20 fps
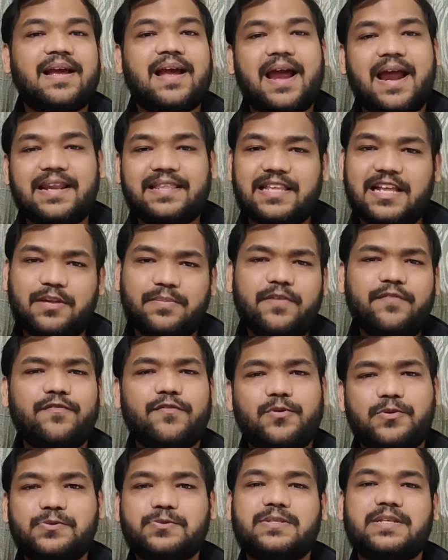And there will be
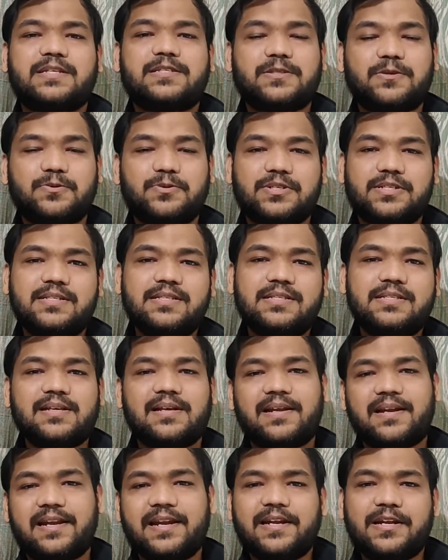4 to 6 questions
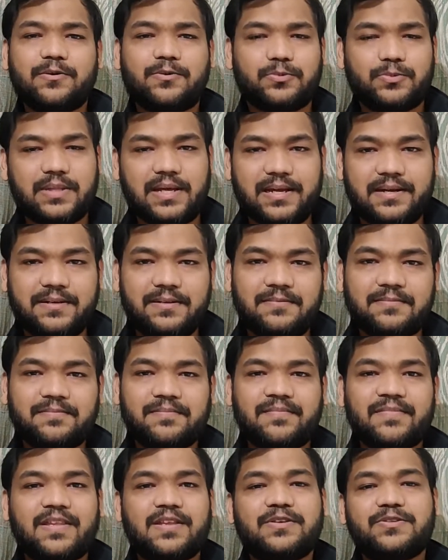related to that.
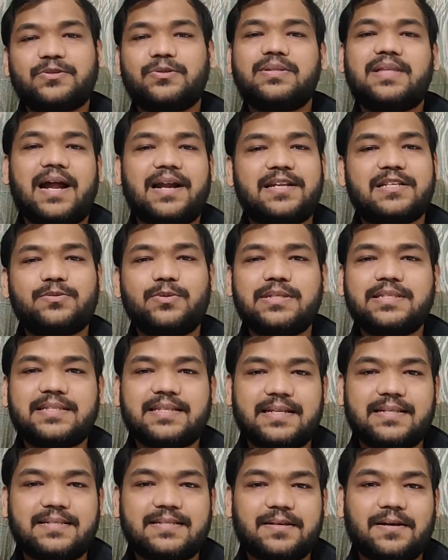So that is what
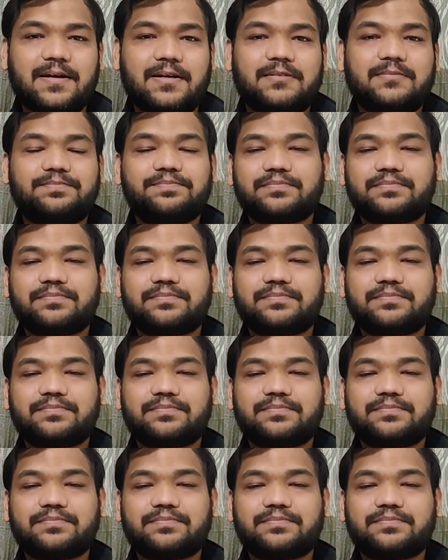sets are.